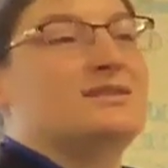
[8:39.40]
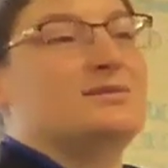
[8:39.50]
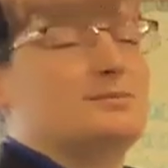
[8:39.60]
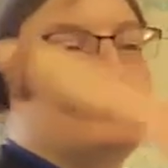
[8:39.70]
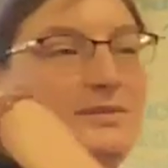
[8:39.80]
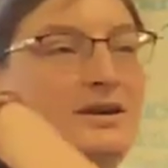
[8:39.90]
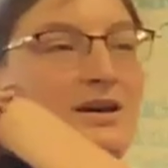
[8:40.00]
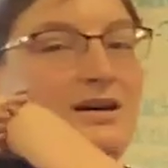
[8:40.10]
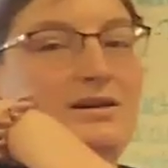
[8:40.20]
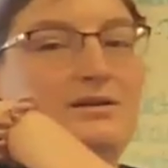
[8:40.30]
is
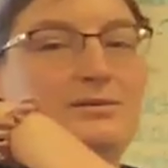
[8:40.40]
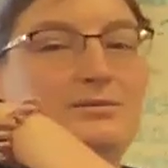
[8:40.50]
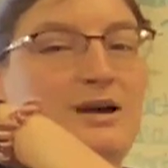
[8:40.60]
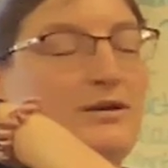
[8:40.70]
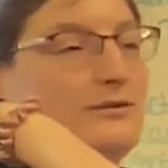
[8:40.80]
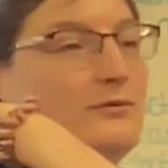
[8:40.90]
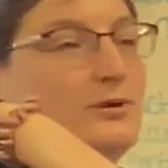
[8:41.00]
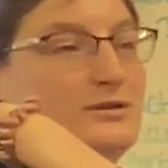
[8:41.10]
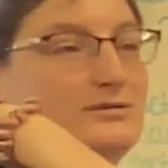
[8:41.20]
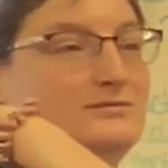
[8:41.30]
pi over 4.